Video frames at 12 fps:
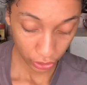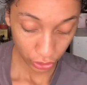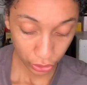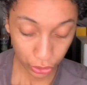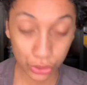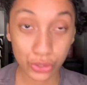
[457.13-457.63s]

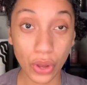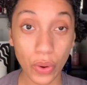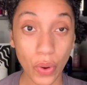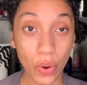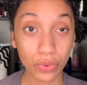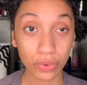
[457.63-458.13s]
so
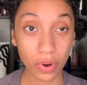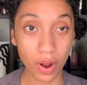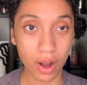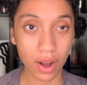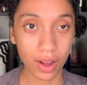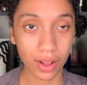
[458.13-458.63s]

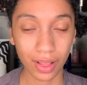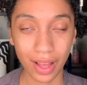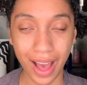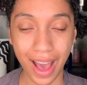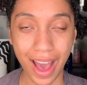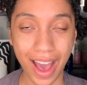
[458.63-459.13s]
overall,
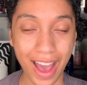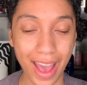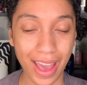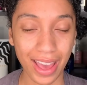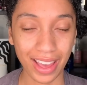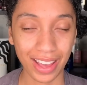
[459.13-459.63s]

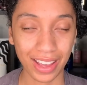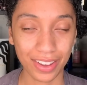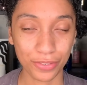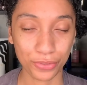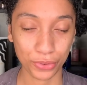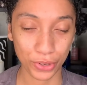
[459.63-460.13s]
I
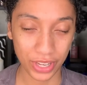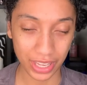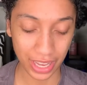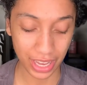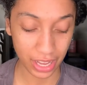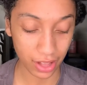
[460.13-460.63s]

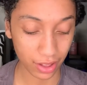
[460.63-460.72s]
freaking